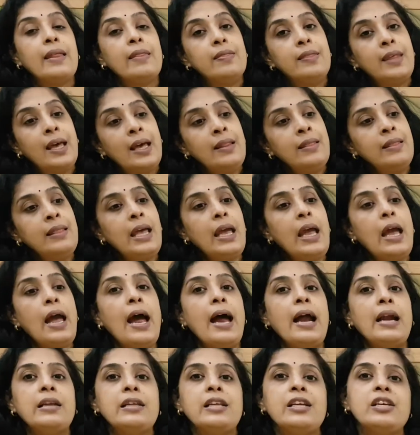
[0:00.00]
Then they
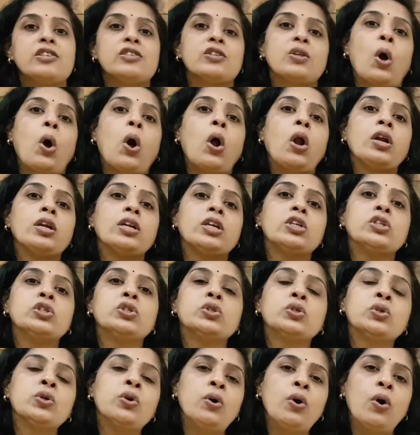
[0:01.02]
add the salt
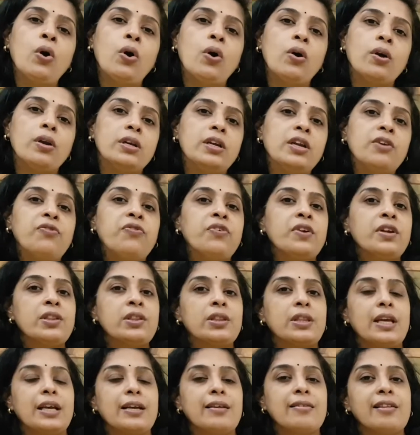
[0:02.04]
into different
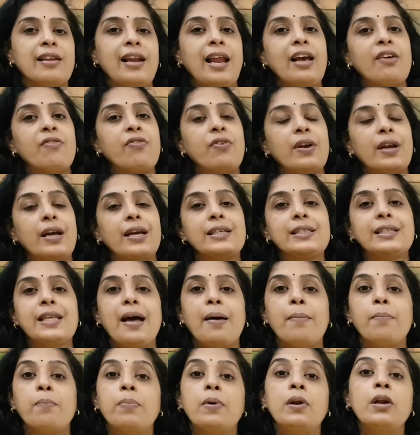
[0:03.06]
things, like for
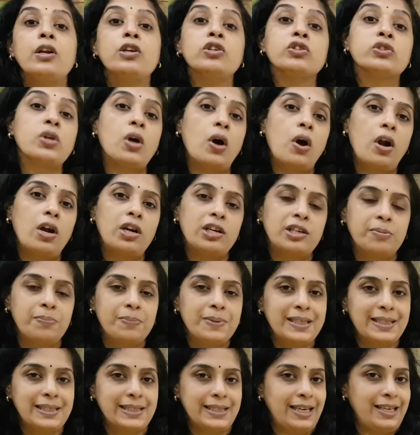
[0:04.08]
example salt
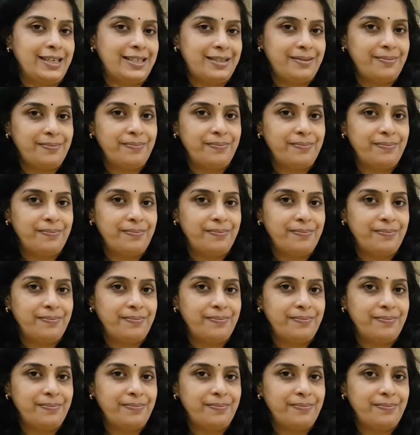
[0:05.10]
biscuit,